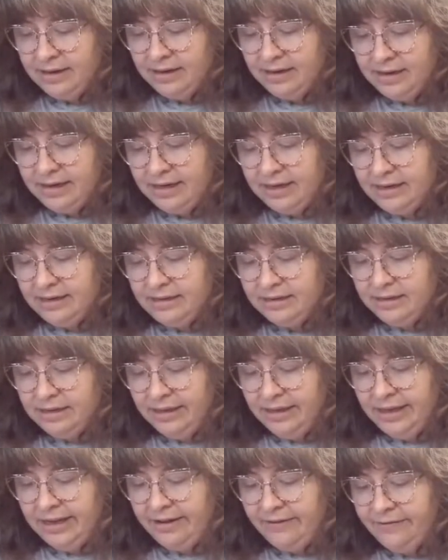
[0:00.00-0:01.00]
and
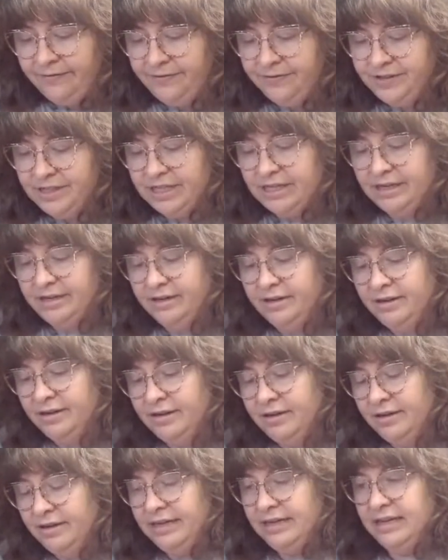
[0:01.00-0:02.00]
lift.
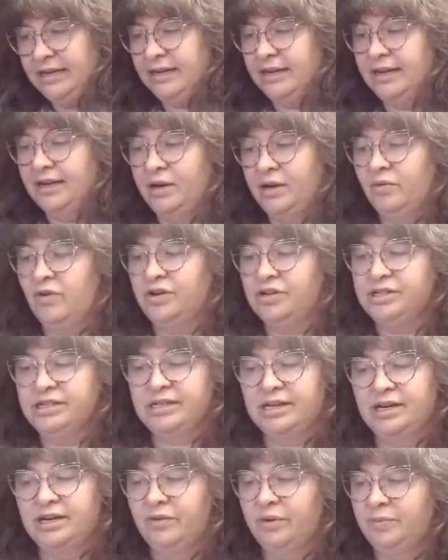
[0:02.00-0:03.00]
And we're
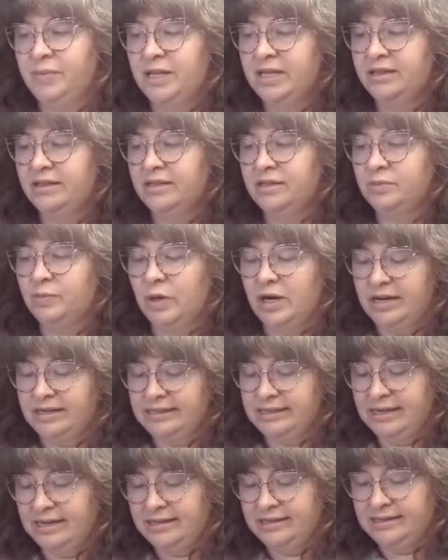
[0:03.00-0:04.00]
just going to repeat this
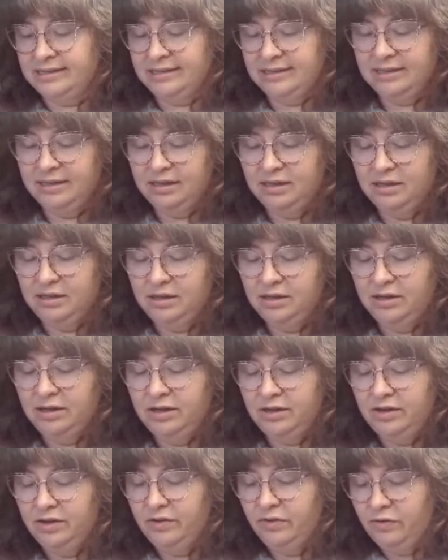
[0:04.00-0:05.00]
process
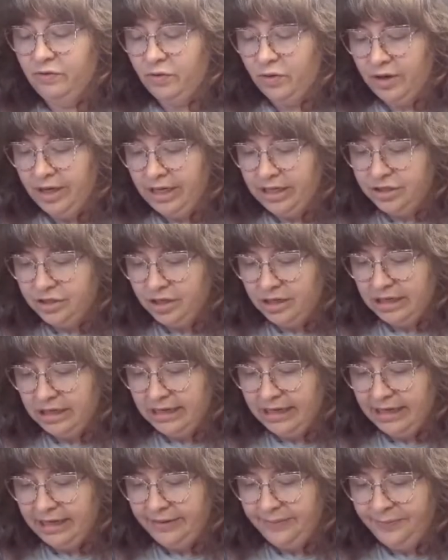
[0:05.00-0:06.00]
for
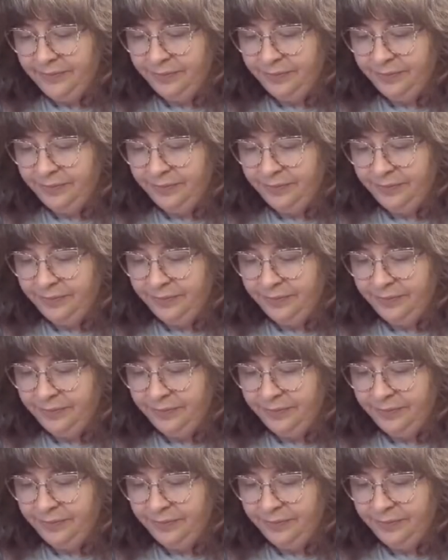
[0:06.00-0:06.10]
eternity.